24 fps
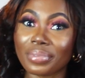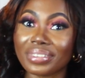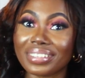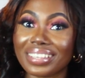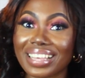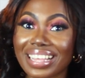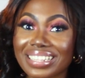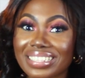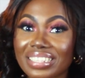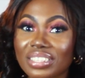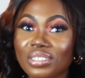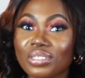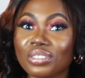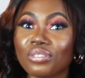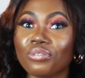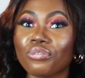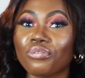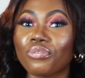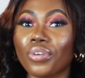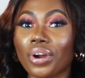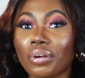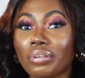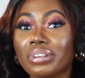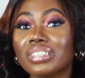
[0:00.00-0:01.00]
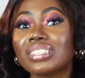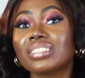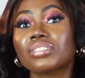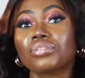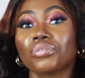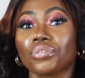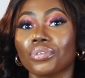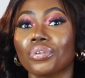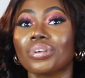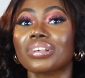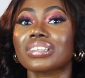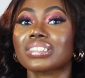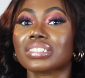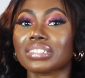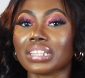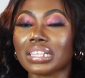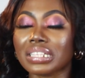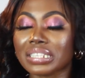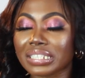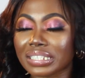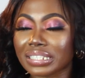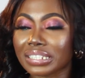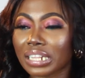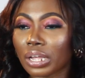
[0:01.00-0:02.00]
I'm getting to the very serious
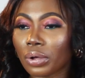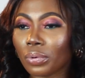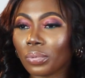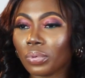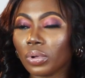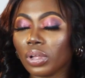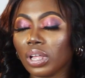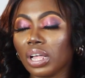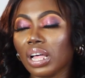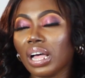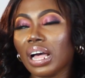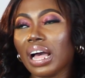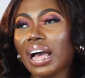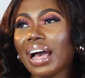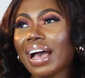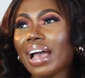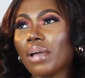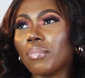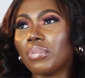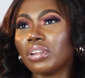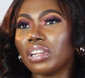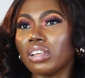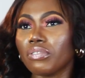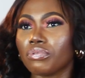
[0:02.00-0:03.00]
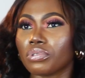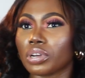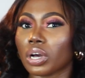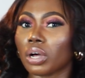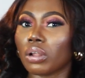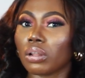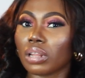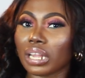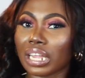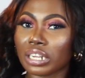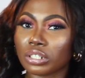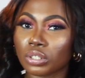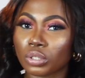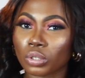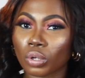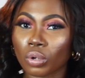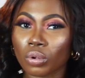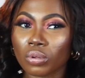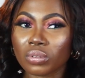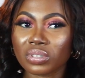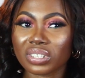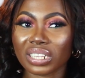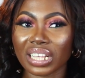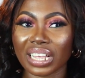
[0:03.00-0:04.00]
things now. I believe we're all
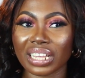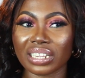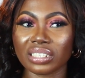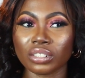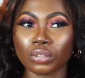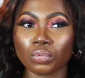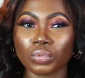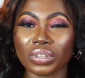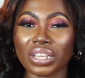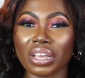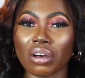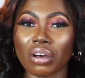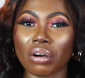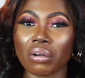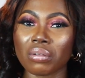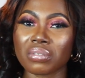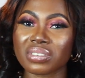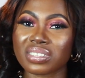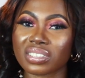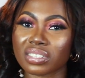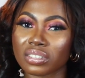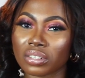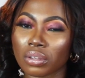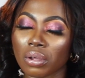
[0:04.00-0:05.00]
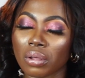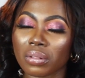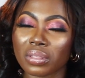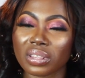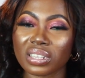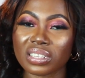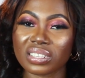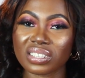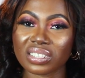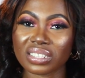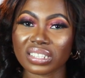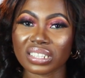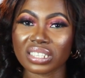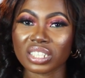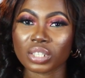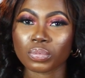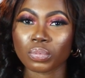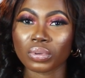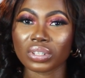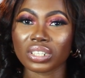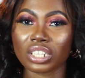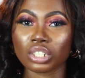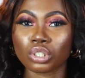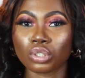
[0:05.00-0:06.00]
adults and we all see all these things,
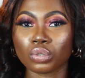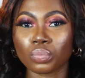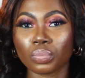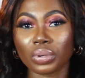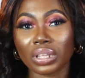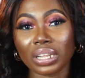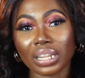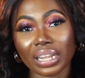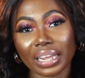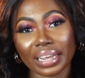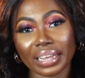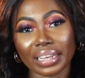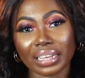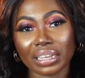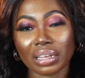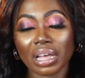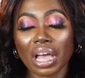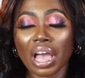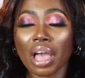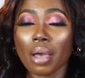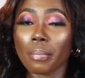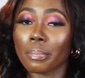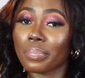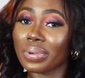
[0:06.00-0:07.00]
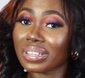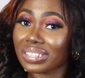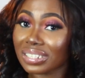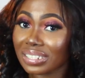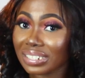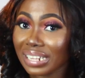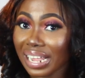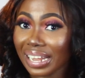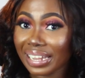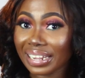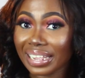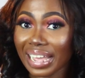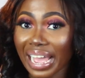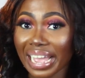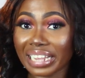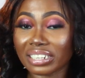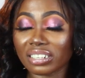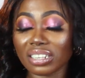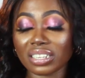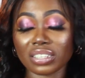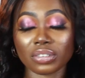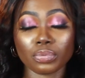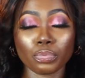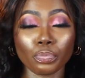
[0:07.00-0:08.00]
but there should be like, personally, I
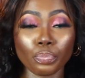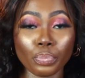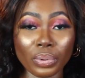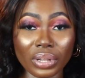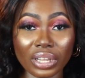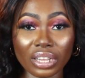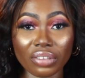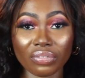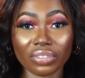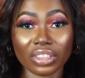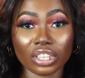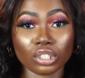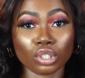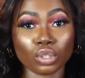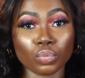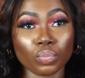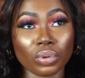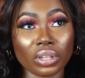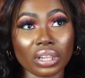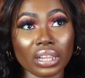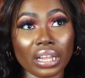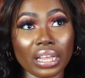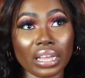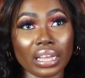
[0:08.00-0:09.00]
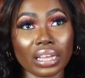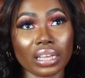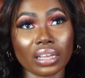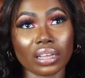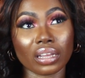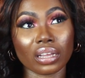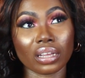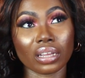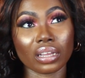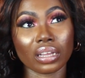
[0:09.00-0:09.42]
just believe there should be like